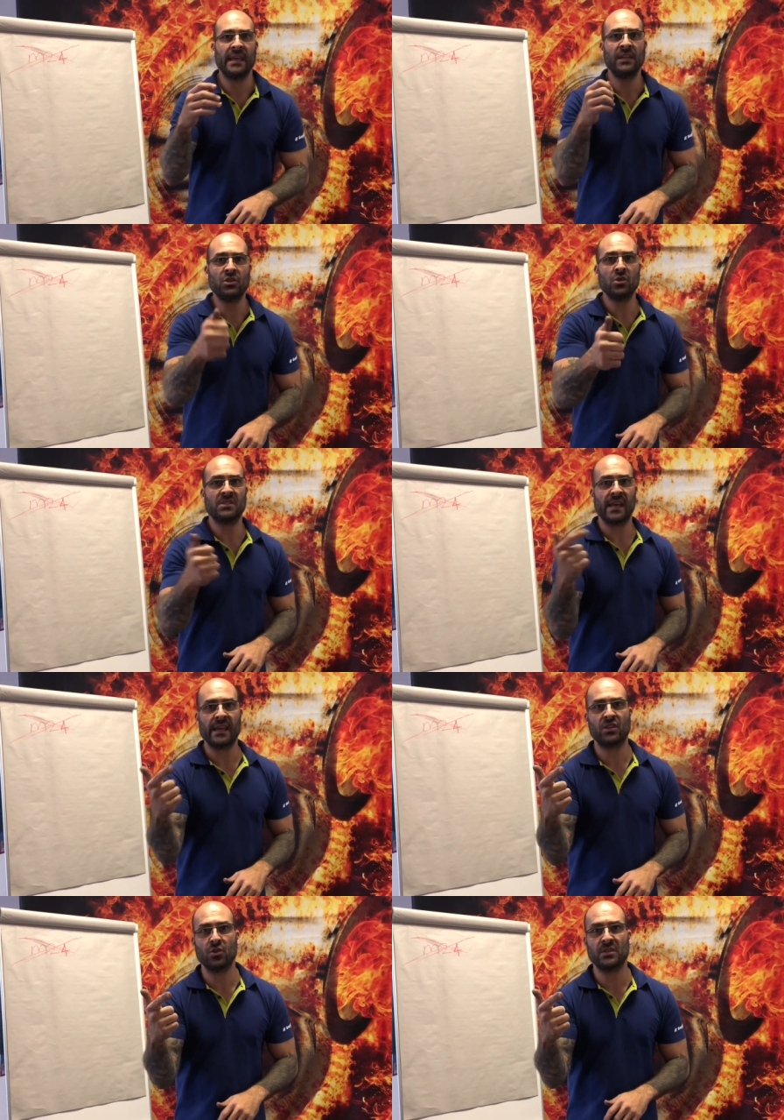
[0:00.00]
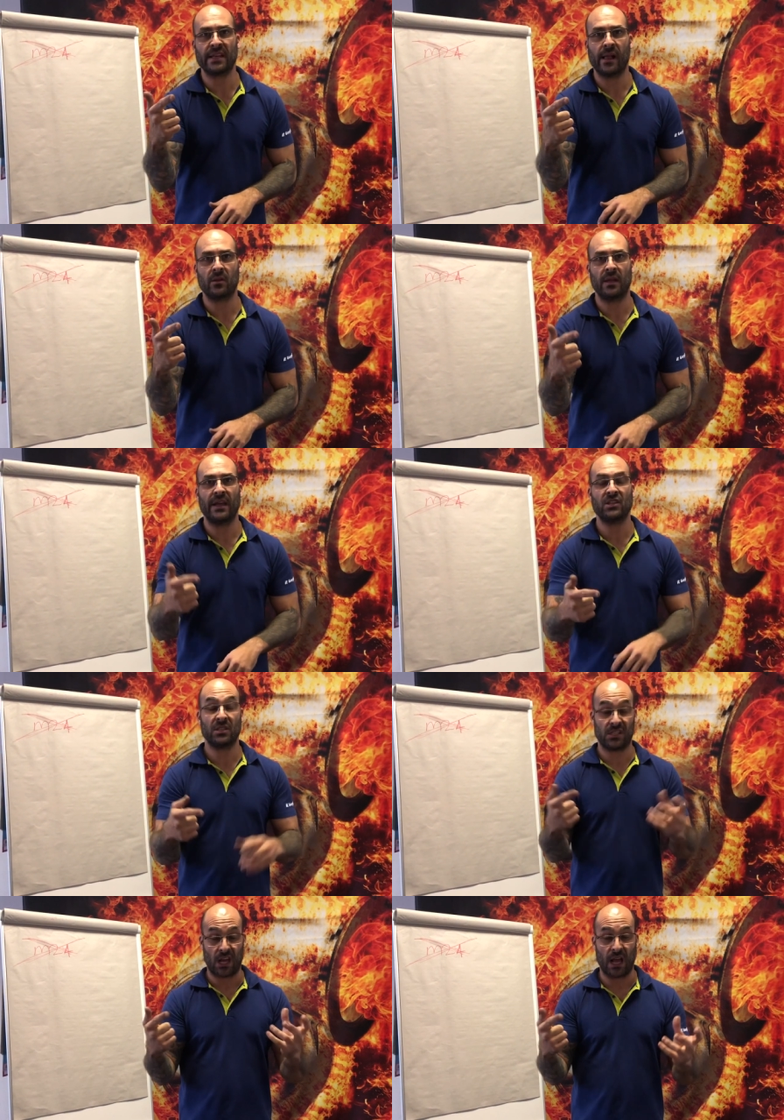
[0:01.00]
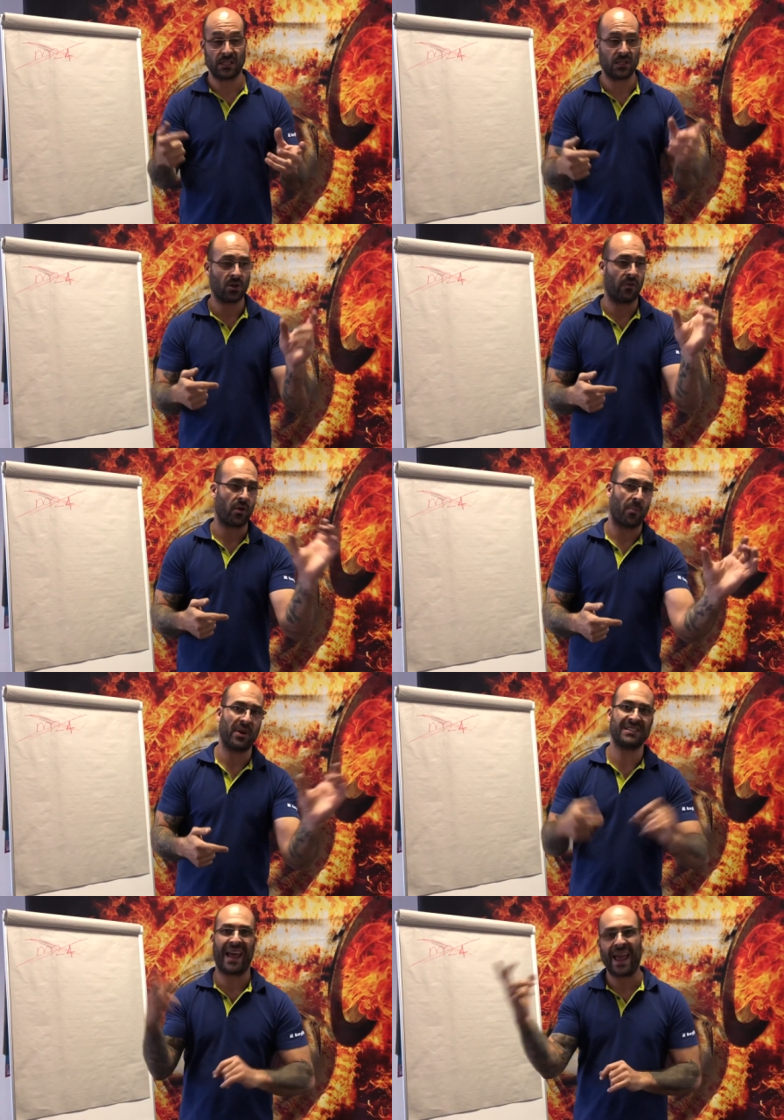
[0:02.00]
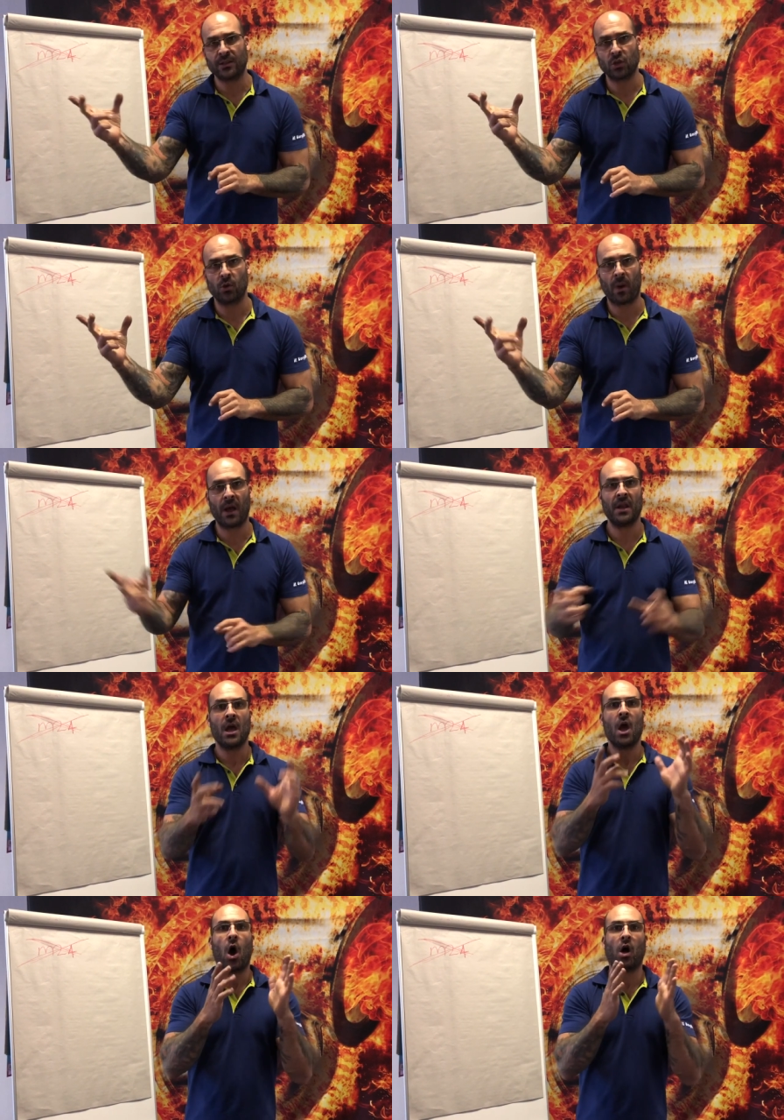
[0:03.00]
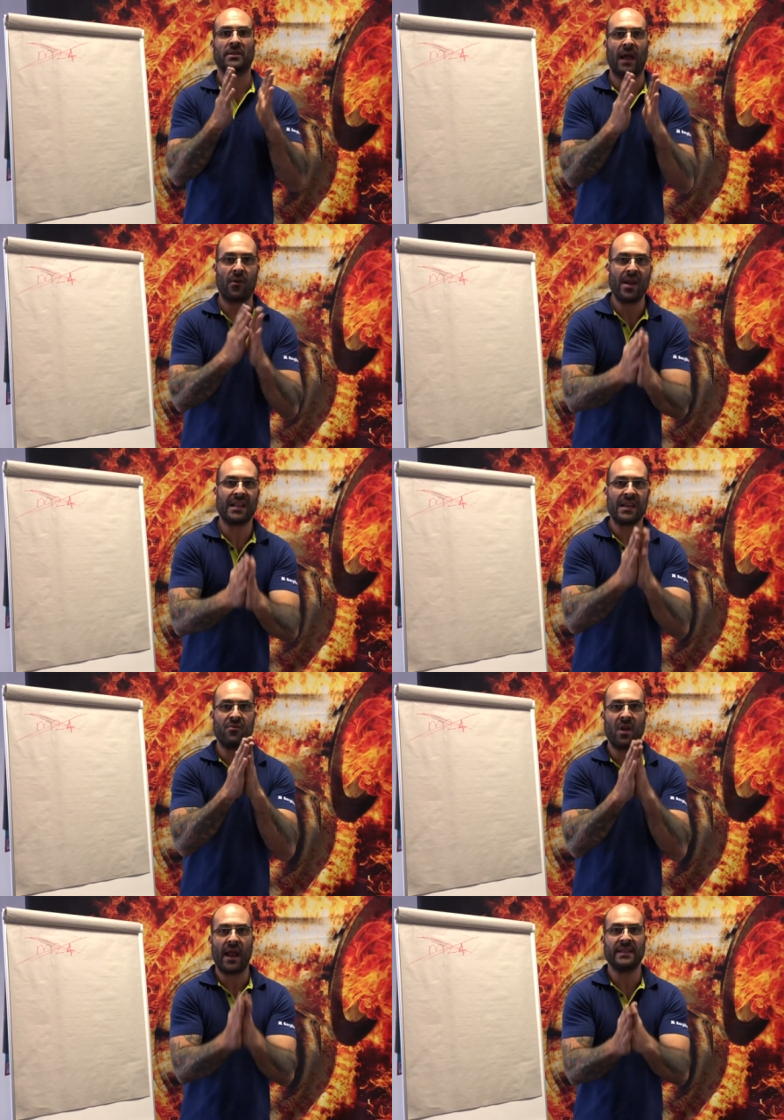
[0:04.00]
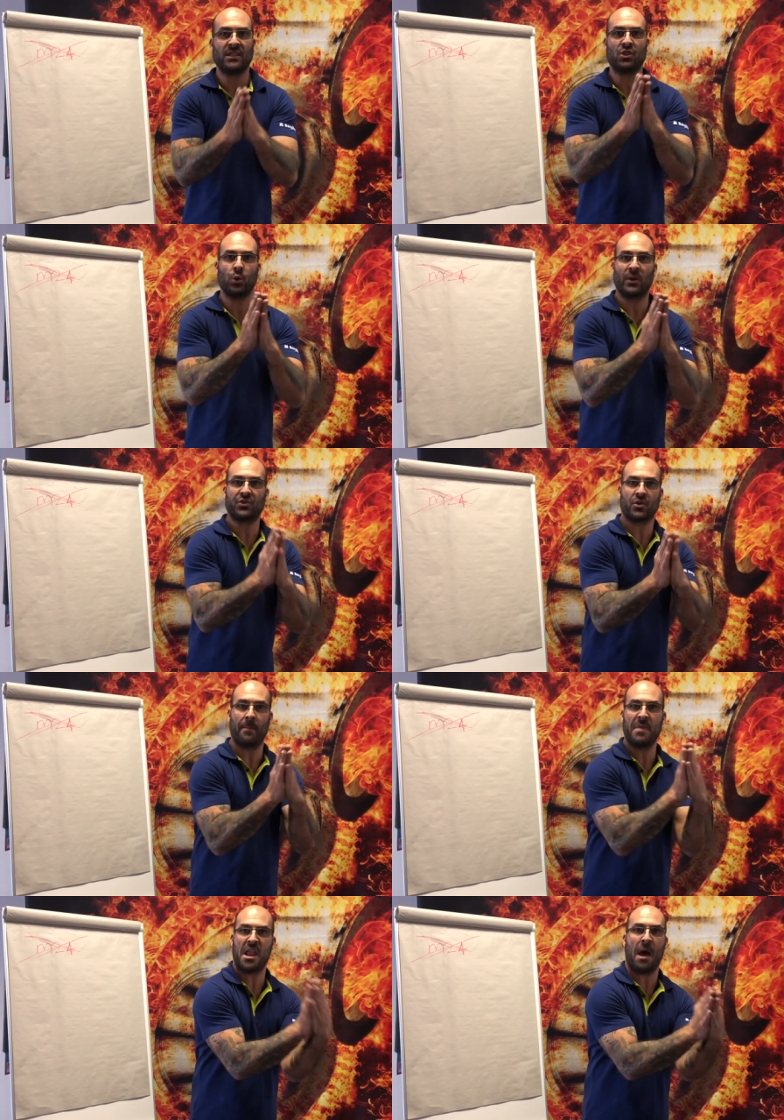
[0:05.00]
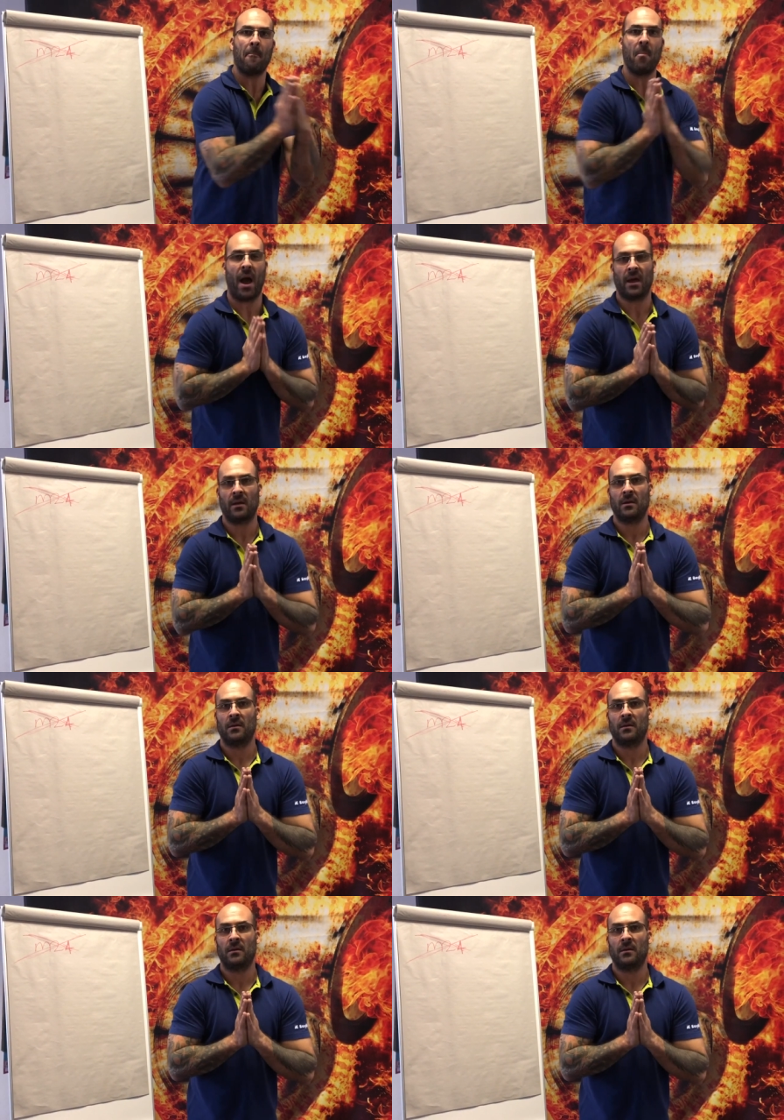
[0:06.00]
Inducer, exducer calculation sizes of compressor and turbine are directly related to a trim number.